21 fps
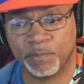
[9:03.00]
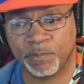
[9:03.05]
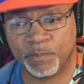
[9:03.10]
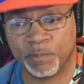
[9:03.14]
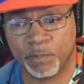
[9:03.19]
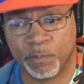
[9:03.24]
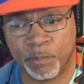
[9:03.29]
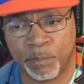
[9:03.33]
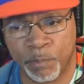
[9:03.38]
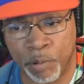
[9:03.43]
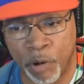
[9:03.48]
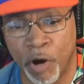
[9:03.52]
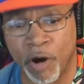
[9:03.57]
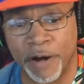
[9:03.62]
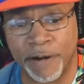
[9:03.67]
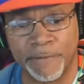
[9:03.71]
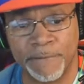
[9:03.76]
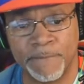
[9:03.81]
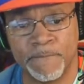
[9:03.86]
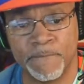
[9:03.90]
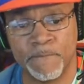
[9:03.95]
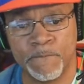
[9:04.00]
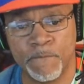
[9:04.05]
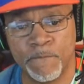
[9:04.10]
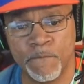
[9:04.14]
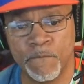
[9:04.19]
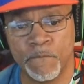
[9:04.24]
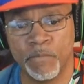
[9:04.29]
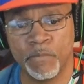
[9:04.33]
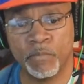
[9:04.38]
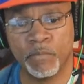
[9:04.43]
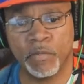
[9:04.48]
part
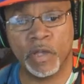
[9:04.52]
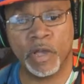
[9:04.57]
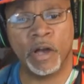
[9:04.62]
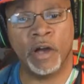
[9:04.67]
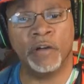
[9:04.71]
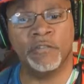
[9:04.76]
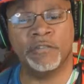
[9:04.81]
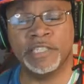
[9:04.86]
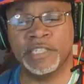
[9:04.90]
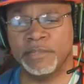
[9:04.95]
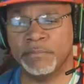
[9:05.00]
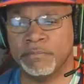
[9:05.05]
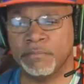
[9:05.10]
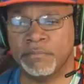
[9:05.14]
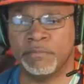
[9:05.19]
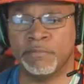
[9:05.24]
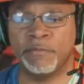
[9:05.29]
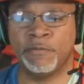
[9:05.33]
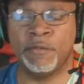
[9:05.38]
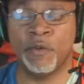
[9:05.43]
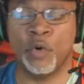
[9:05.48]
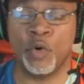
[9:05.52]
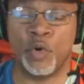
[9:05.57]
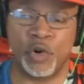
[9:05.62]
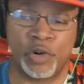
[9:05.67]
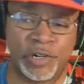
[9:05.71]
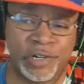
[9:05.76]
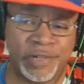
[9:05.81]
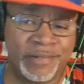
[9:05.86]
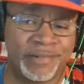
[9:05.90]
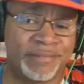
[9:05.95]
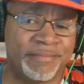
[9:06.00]
of it
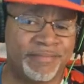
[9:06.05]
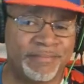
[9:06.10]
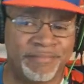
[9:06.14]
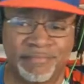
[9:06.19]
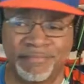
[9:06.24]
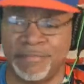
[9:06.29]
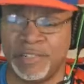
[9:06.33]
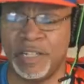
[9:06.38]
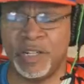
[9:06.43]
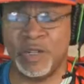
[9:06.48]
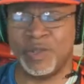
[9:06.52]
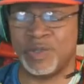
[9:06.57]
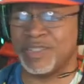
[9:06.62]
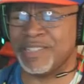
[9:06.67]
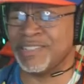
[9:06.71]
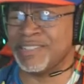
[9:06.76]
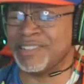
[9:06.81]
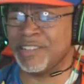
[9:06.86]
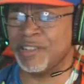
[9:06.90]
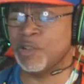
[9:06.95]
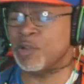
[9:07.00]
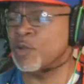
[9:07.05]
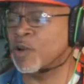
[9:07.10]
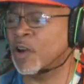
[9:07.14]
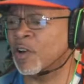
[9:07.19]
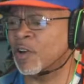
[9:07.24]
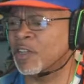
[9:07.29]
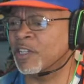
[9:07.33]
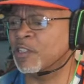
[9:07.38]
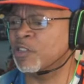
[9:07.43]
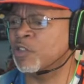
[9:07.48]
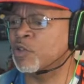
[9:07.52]
for, you know, since the two,
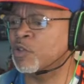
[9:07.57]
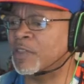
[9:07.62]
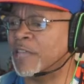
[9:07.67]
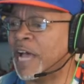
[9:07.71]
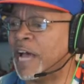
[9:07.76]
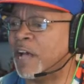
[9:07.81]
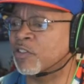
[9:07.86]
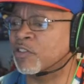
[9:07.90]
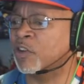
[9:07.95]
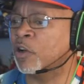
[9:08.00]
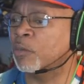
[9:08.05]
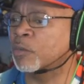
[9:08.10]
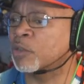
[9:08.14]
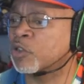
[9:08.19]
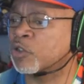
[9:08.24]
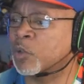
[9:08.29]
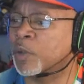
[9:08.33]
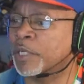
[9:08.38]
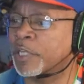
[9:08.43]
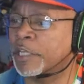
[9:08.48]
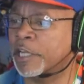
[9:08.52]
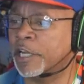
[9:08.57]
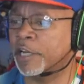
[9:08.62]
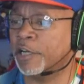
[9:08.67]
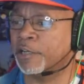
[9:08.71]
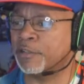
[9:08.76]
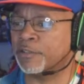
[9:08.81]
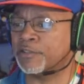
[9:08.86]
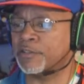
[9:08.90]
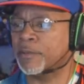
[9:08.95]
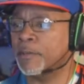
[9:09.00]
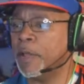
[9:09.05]
early 2000, almost 20
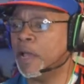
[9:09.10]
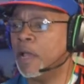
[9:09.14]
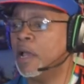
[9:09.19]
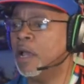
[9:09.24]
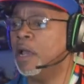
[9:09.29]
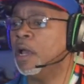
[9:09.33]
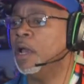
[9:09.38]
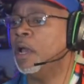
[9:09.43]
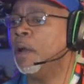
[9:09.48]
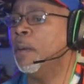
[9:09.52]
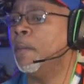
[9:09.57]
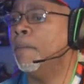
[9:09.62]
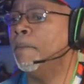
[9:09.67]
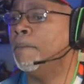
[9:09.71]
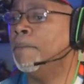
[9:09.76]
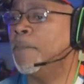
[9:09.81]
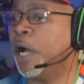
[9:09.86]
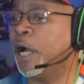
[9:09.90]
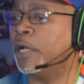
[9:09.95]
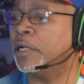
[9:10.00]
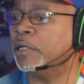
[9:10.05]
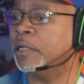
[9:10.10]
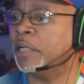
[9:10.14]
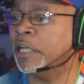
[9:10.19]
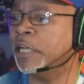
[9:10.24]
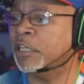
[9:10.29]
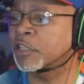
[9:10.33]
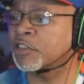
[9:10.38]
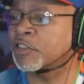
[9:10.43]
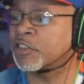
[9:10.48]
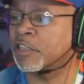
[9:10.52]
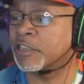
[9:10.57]
years. But
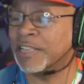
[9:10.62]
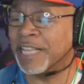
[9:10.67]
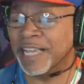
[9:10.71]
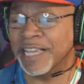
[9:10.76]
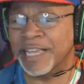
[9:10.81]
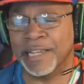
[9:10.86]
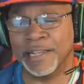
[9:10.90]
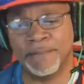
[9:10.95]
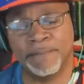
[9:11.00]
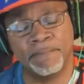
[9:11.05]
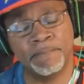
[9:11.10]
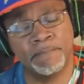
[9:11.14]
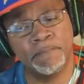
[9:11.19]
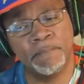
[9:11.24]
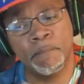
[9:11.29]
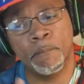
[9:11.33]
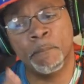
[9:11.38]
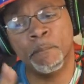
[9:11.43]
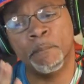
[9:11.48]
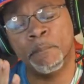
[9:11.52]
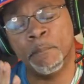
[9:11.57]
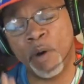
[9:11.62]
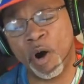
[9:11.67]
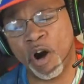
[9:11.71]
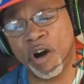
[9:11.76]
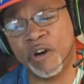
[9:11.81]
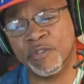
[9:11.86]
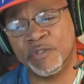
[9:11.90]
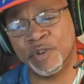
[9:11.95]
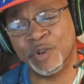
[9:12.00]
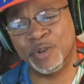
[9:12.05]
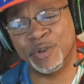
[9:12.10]
here's the thing
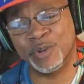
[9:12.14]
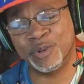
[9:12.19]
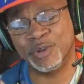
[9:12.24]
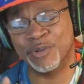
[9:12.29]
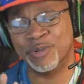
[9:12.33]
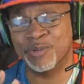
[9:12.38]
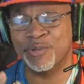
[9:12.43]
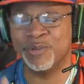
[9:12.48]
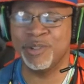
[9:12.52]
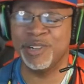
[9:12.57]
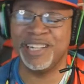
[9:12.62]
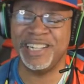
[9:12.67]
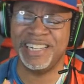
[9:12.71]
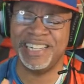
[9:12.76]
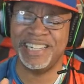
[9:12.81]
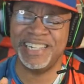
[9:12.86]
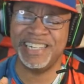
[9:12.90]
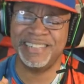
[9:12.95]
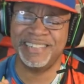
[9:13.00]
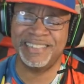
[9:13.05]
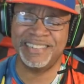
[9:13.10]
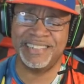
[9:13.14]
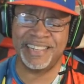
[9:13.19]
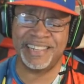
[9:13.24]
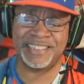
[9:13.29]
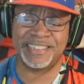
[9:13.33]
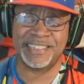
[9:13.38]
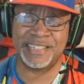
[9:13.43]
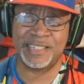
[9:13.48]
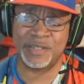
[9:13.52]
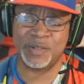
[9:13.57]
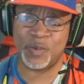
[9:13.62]
Marvel really
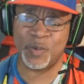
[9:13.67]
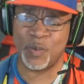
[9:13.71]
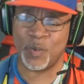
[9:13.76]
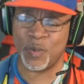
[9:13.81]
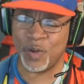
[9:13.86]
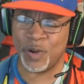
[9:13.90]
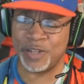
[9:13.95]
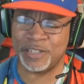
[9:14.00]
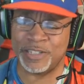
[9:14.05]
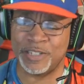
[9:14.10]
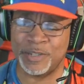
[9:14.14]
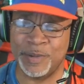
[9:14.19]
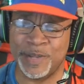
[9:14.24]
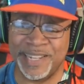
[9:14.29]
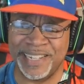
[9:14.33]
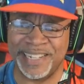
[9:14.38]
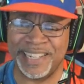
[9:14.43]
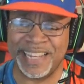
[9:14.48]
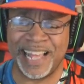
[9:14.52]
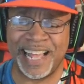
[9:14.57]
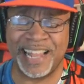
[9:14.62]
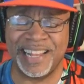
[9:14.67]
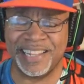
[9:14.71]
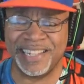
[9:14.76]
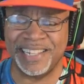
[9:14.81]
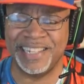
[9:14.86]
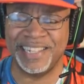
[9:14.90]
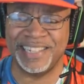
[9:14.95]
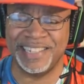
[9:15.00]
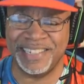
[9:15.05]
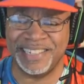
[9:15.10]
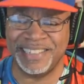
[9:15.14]
doesn't want to
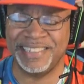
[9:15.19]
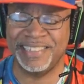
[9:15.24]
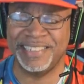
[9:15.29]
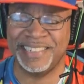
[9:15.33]
acknowledge